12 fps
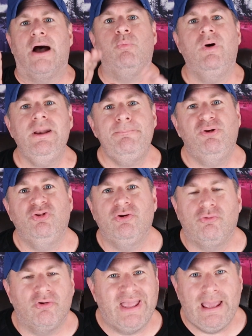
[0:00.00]
Now, what a
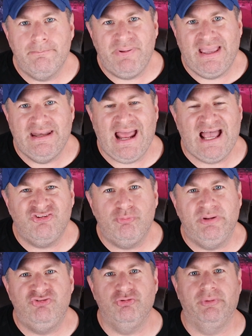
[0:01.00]
political campaign has to
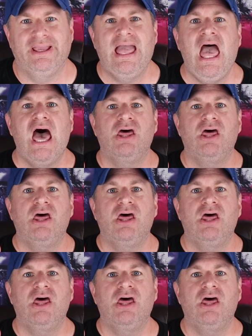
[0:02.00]
be doing